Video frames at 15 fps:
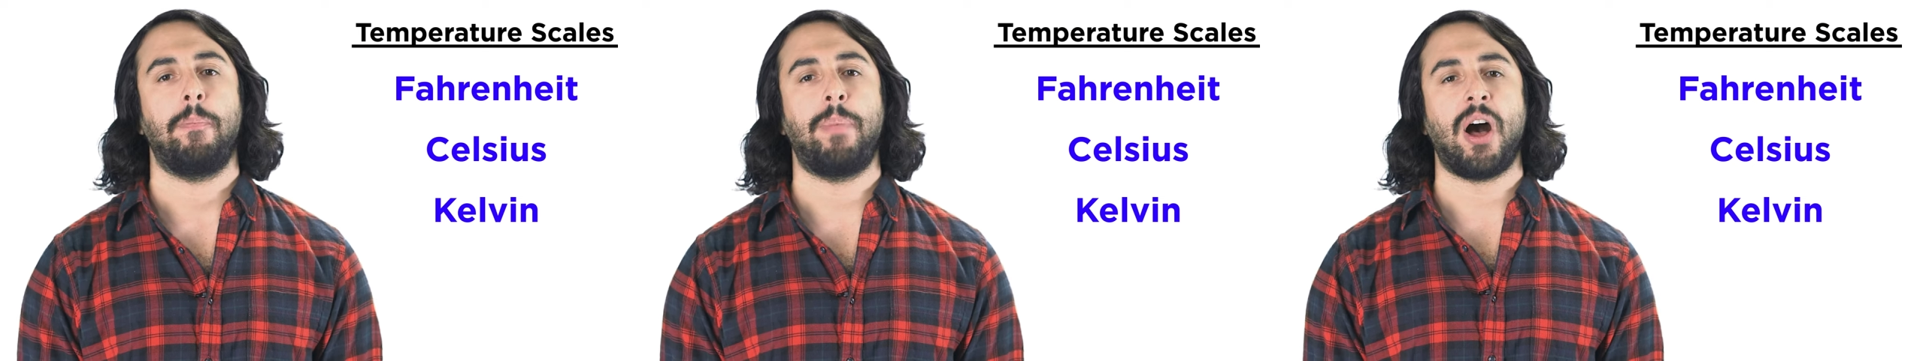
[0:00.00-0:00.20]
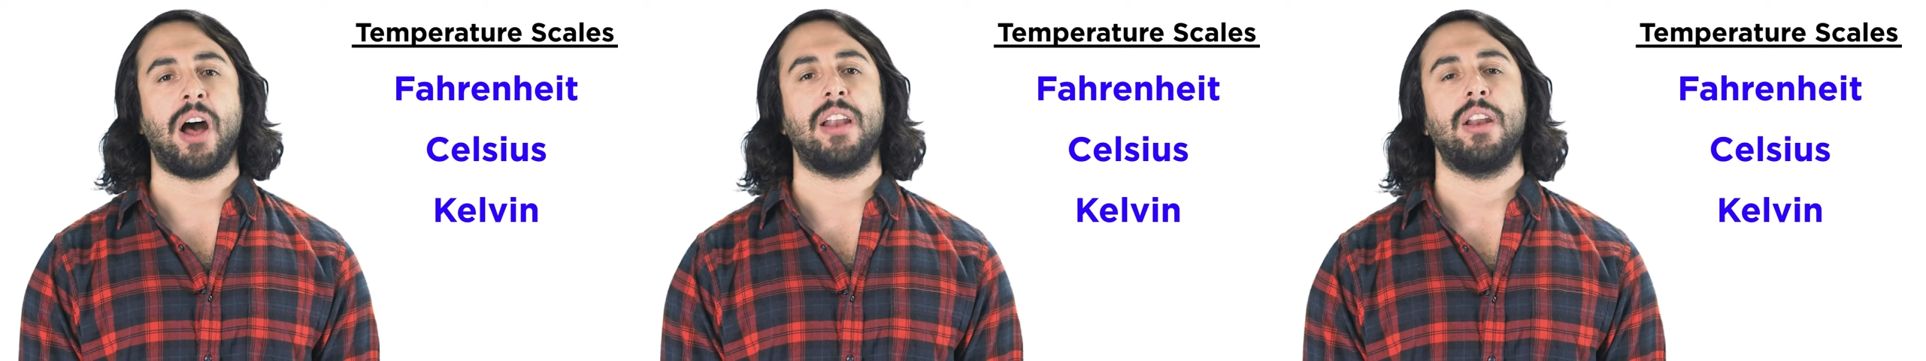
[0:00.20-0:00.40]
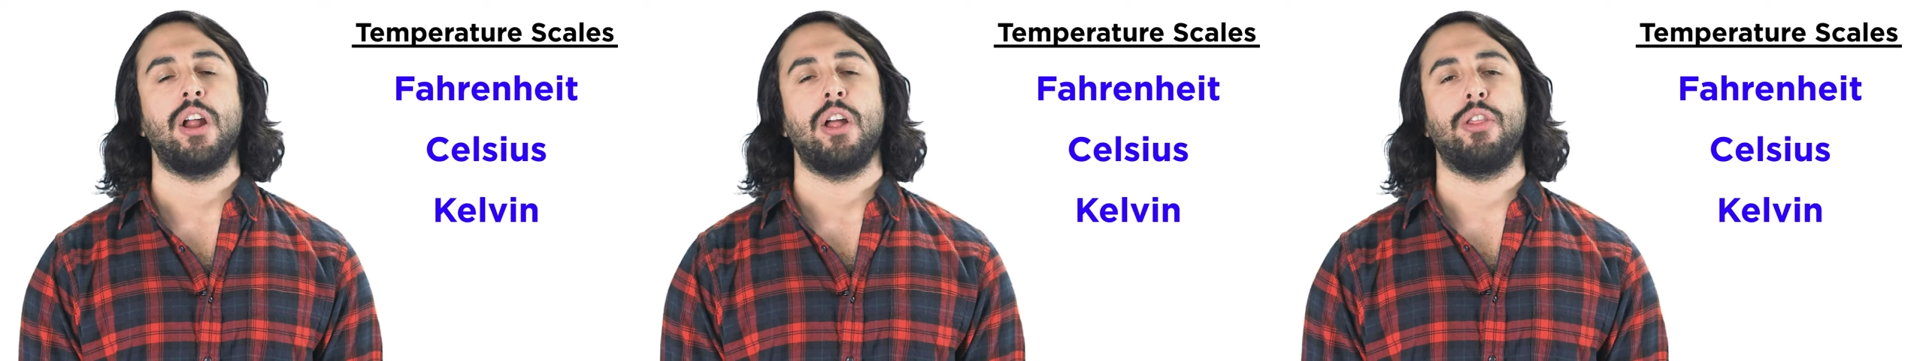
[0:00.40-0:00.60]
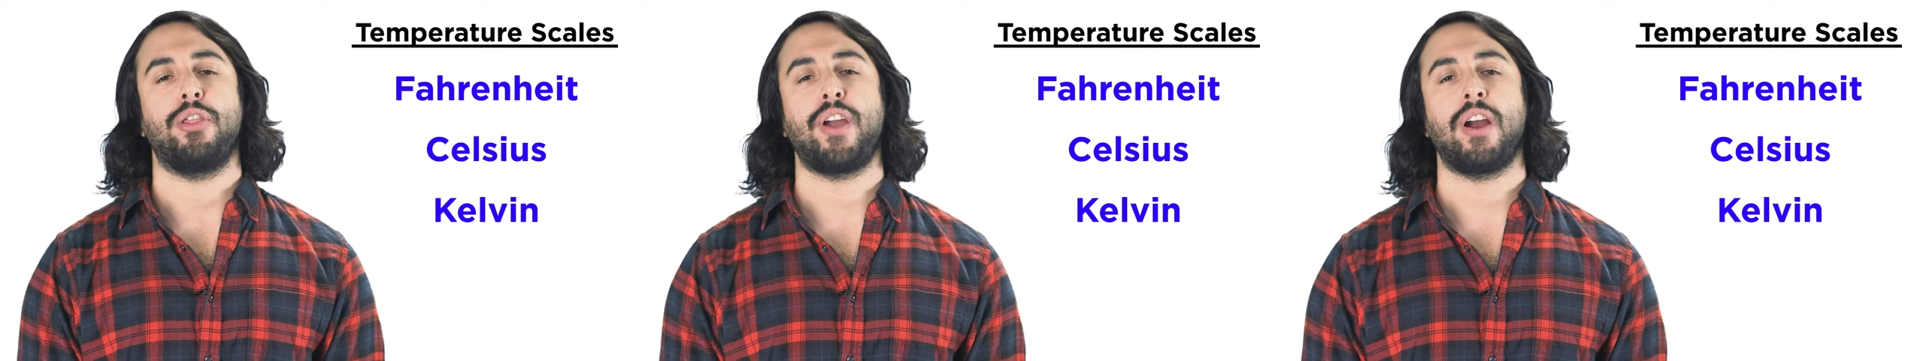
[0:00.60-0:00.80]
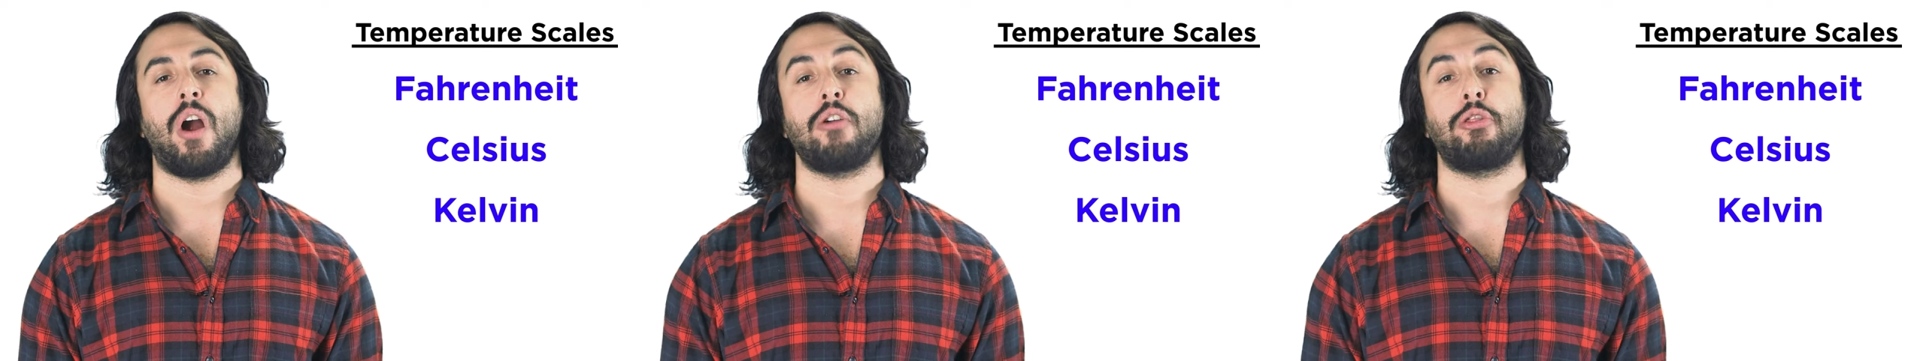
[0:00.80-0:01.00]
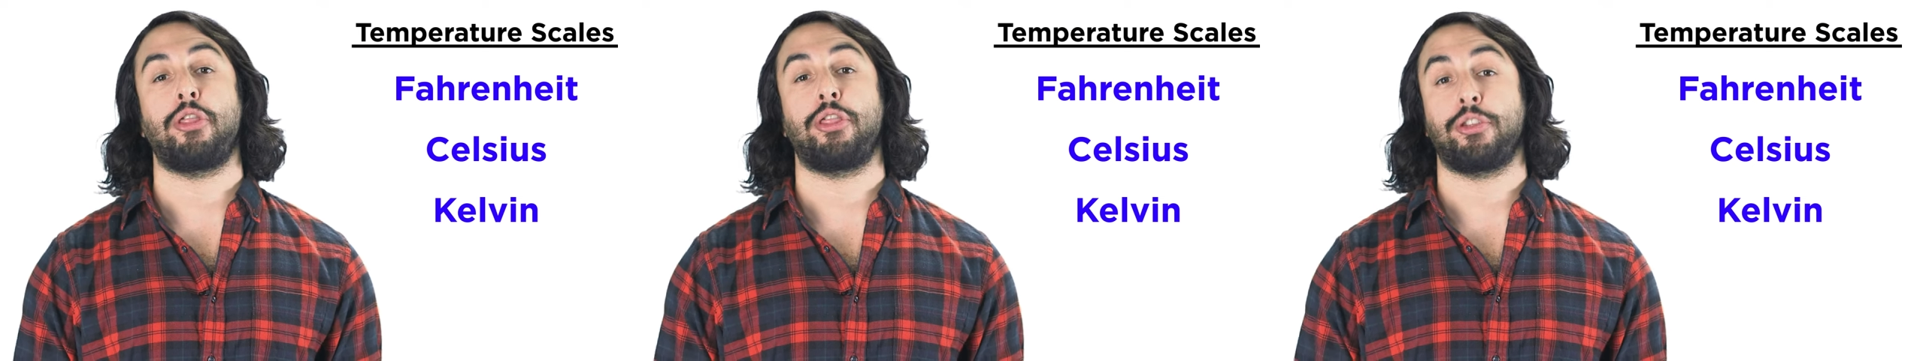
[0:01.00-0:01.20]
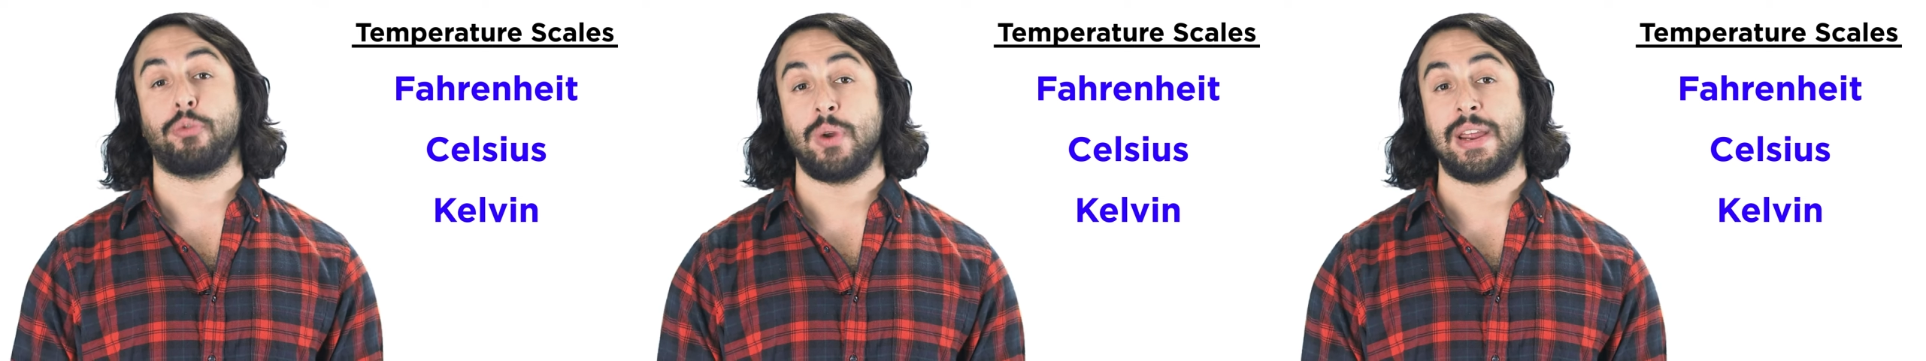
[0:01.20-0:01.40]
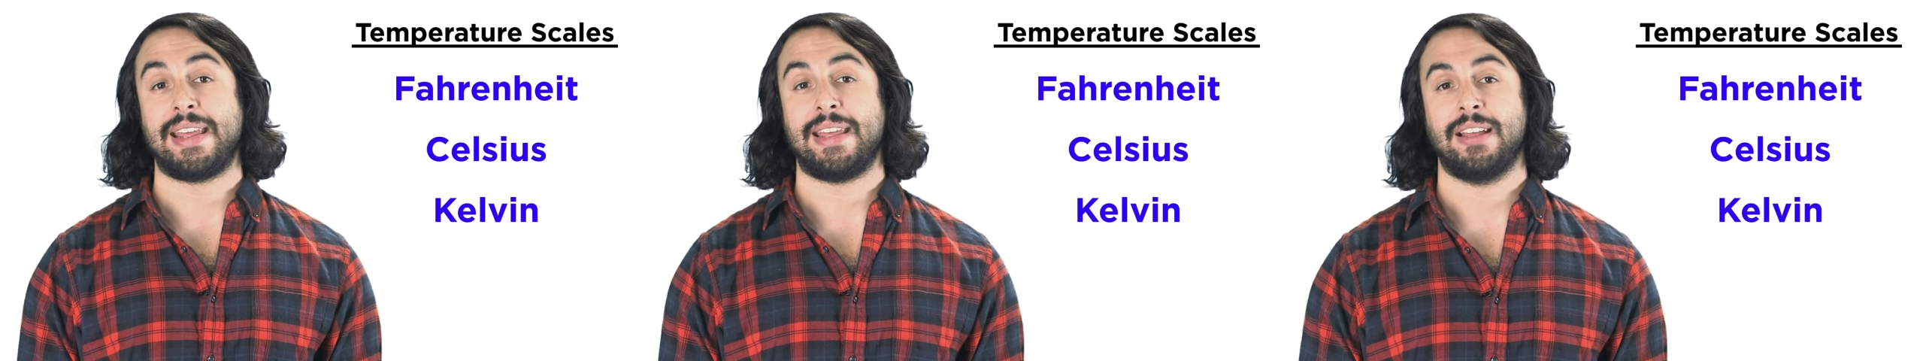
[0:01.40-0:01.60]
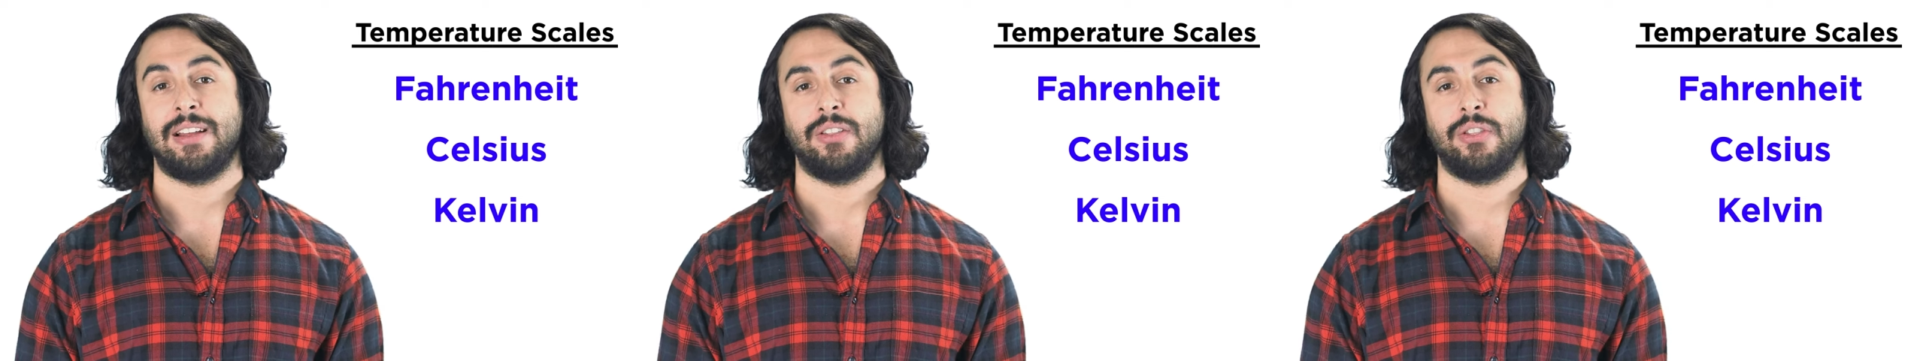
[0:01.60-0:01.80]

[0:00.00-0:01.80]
But there are three